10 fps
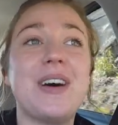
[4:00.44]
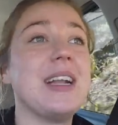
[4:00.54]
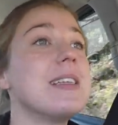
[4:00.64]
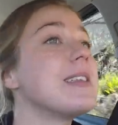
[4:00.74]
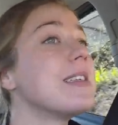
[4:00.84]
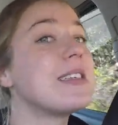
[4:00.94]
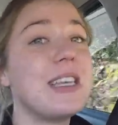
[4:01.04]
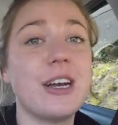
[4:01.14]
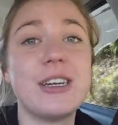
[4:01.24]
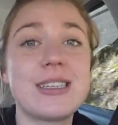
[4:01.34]
of Islands is
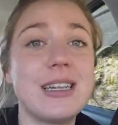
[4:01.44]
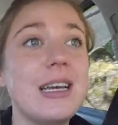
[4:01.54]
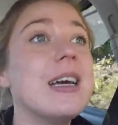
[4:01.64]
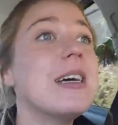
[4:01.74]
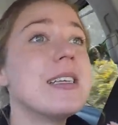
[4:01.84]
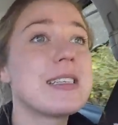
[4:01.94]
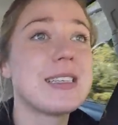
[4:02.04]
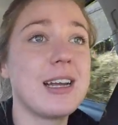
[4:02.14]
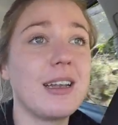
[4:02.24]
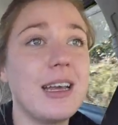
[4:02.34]
seriously
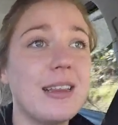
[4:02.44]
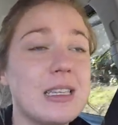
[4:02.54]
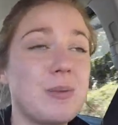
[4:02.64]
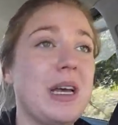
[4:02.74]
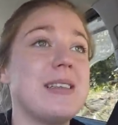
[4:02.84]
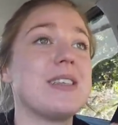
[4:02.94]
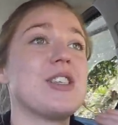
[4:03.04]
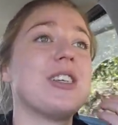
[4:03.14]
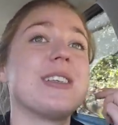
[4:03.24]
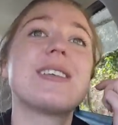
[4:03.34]
stunning. This place
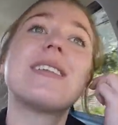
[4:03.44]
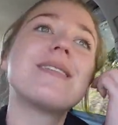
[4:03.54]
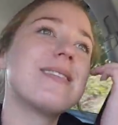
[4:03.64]
is just